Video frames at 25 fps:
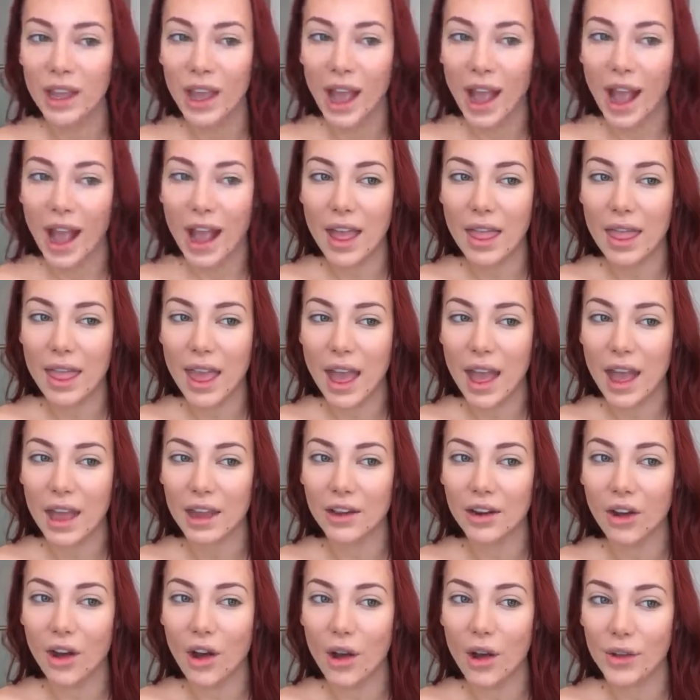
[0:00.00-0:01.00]
And
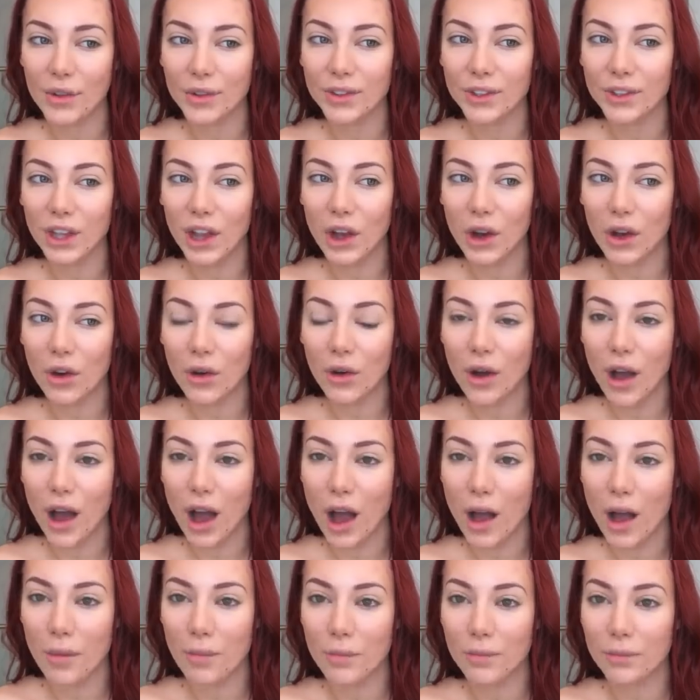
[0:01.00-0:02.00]
then also,
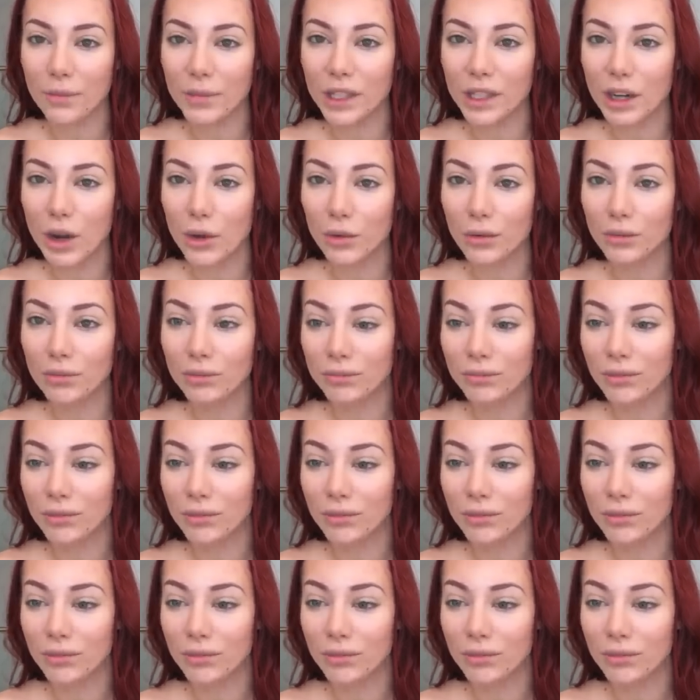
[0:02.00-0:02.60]
um, you know,